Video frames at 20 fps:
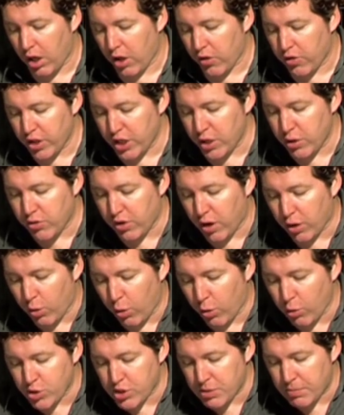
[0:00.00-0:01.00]
that you don't
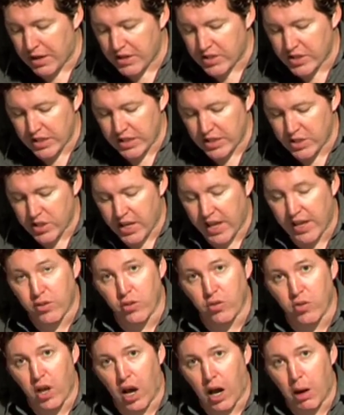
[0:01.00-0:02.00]
automatically
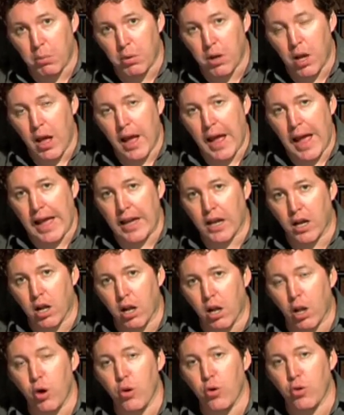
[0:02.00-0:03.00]
tense up and
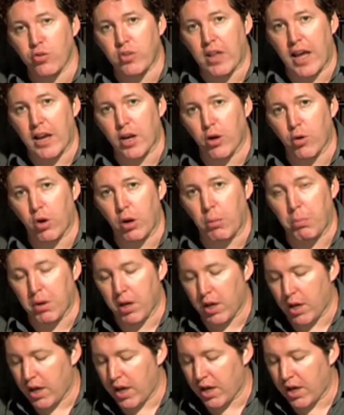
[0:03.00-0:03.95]
close that grip.